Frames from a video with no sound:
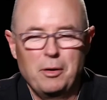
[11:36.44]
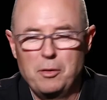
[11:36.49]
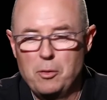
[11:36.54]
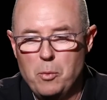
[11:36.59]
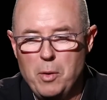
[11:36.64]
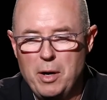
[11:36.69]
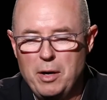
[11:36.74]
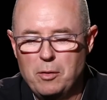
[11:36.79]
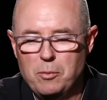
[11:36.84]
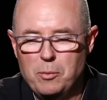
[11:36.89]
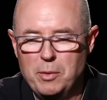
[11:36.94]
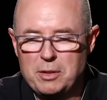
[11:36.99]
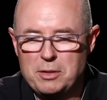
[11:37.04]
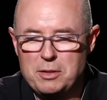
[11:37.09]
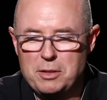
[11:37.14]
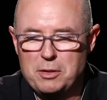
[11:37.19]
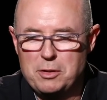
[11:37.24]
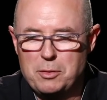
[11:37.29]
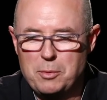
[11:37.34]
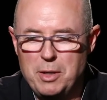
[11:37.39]
on a one-on-one
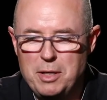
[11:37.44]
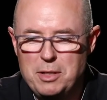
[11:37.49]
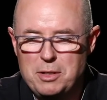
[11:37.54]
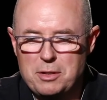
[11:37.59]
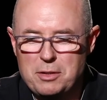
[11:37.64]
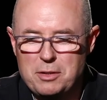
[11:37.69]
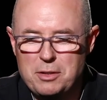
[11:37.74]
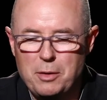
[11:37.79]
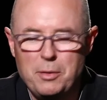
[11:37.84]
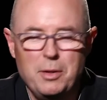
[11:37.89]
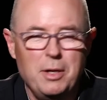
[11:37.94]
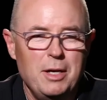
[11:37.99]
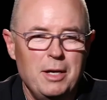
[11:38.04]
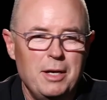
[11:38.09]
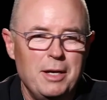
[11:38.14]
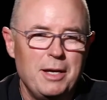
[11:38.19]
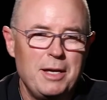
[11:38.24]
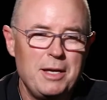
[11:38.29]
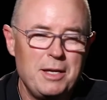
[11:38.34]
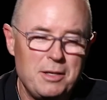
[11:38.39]
situation. So
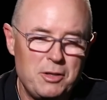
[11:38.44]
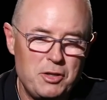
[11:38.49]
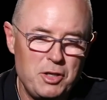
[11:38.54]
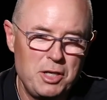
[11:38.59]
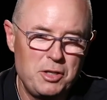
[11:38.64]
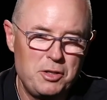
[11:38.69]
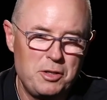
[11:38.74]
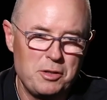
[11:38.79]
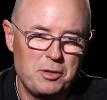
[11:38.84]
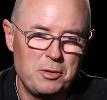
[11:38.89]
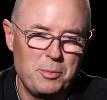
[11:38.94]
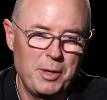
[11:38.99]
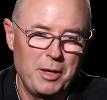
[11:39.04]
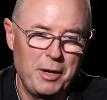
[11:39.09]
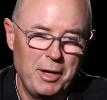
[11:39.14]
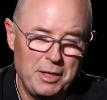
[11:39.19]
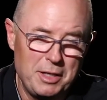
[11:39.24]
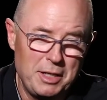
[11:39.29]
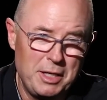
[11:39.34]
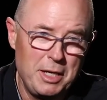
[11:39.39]
he gestured to me,
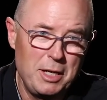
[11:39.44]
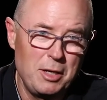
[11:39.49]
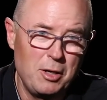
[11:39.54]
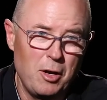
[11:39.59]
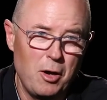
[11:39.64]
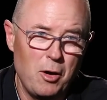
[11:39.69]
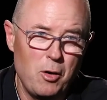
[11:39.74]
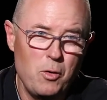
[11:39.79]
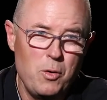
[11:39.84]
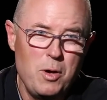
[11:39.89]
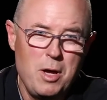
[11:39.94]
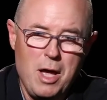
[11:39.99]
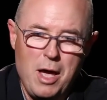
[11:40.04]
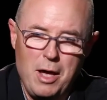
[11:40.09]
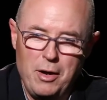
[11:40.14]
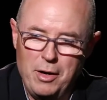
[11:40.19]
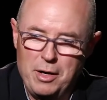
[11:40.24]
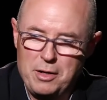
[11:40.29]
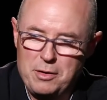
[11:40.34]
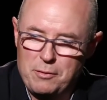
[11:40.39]
I had to get low,
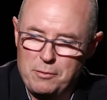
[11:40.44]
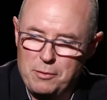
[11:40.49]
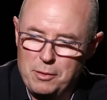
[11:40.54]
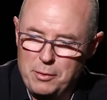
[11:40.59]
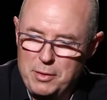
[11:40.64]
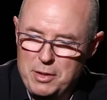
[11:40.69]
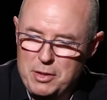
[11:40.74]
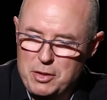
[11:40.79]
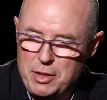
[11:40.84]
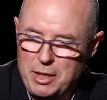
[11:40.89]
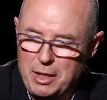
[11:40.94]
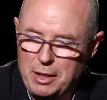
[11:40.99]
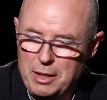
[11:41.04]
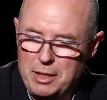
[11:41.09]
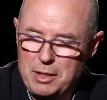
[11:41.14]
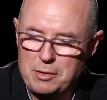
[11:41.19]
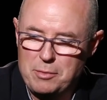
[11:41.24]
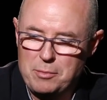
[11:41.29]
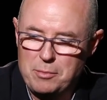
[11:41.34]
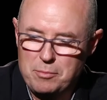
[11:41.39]
and I had to very
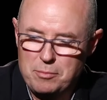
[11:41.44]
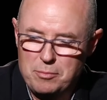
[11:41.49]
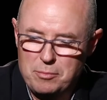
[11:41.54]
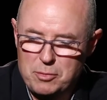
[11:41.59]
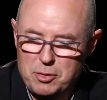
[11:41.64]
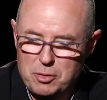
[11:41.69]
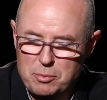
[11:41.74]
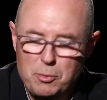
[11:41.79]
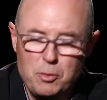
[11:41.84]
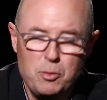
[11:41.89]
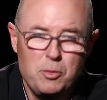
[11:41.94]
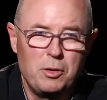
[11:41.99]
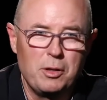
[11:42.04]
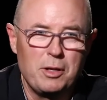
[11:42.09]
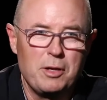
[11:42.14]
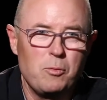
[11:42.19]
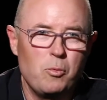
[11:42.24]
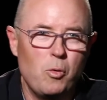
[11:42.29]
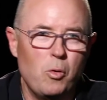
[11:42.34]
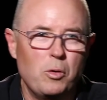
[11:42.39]
gently and
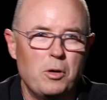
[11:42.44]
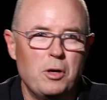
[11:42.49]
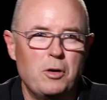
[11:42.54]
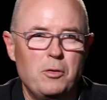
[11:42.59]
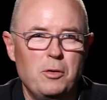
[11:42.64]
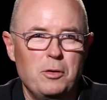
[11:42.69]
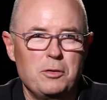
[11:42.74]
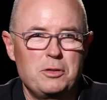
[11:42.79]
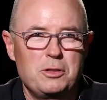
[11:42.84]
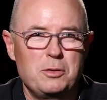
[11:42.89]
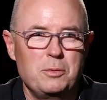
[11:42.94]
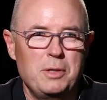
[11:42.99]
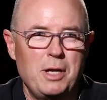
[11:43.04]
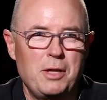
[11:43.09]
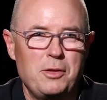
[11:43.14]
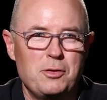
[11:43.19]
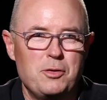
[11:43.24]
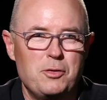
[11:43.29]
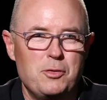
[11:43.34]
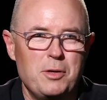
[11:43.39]
smoothly walk across to
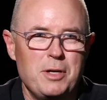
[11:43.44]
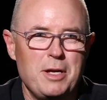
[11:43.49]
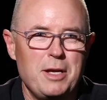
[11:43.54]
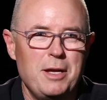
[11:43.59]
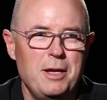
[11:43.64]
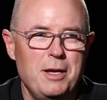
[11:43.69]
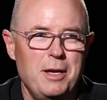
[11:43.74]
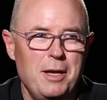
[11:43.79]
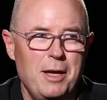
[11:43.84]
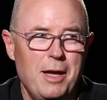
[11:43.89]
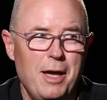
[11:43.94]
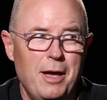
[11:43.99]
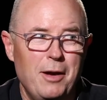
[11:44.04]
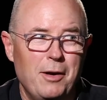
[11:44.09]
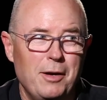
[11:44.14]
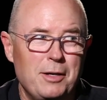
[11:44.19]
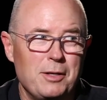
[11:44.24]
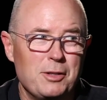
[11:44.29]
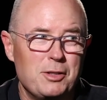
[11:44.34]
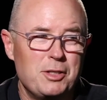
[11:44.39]
another tree.
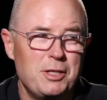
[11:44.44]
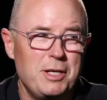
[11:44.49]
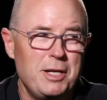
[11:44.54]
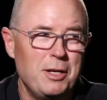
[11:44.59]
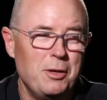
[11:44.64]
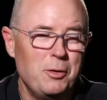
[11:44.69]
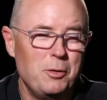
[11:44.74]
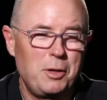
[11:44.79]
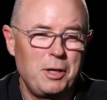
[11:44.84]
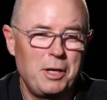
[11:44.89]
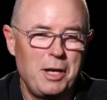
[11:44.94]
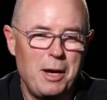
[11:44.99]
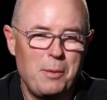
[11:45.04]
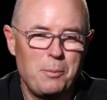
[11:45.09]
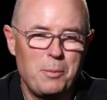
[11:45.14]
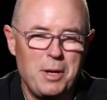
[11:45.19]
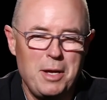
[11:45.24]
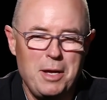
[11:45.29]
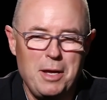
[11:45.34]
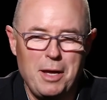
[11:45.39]
And I could see it looking at
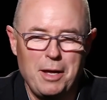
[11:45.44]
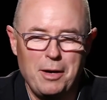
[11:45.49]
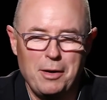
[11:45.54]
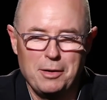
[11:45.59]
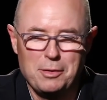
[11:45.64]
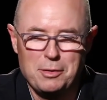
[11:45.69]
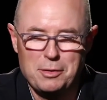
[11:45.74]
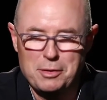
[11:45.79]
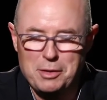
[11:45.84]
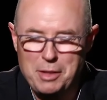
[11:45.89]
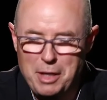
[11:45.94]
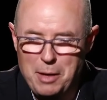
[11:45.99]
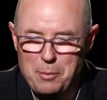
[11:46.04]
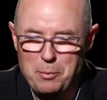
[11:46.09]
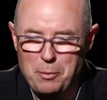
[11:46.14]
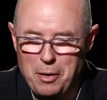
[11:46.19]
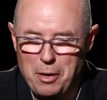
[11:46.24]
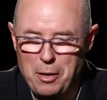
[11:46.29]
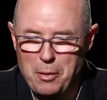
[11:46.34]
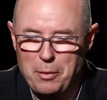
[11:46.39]
me, and I just
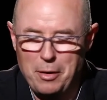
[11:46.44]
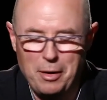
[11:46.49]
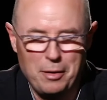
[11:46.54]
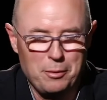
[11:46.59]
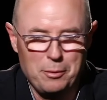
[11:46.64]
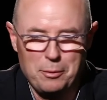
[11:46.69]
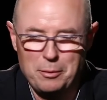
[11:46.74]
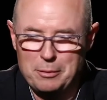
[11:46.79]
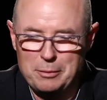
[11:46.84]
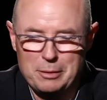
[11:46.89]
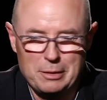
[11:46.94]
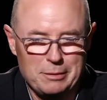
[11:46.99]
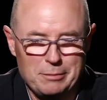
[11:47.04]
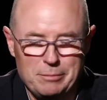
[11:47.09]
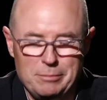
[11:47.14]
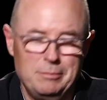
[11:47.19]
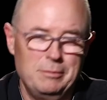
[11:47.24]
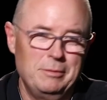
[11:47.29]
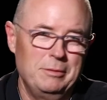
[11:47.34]
kept low, and I thought, well,